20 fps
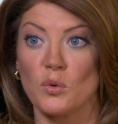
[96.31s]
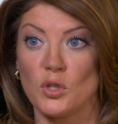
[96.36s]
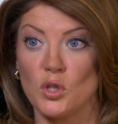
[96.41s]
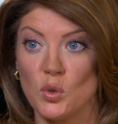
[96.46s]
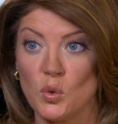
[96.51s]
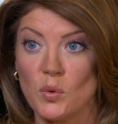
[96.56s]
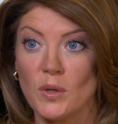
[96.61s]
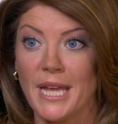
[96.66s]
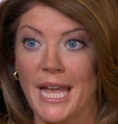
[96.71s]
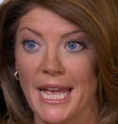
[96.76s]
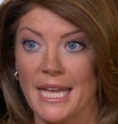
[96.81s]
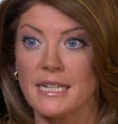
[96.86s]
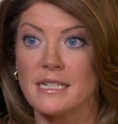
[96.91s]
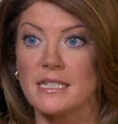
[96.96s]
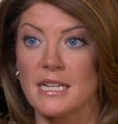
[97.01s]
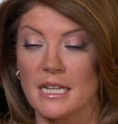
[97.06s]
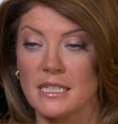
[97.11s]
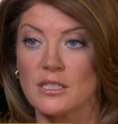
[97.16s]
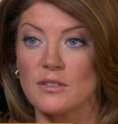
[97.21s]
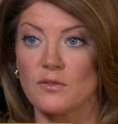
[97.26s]
So you can
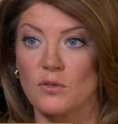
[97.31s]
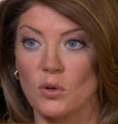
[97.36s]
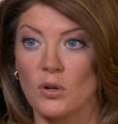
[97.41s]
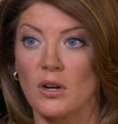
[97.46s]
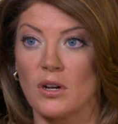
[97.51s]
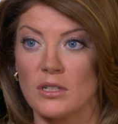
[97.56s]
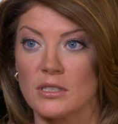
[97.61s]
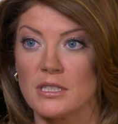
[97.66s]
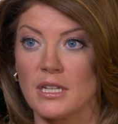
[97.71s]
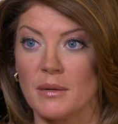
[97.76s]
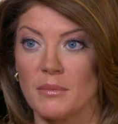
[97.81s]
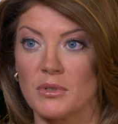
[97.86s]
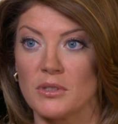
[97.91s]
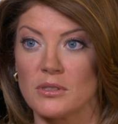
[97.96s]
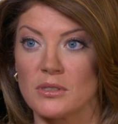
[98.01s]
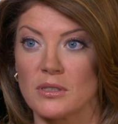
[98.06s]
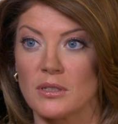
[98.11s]
test for Alzheimer's?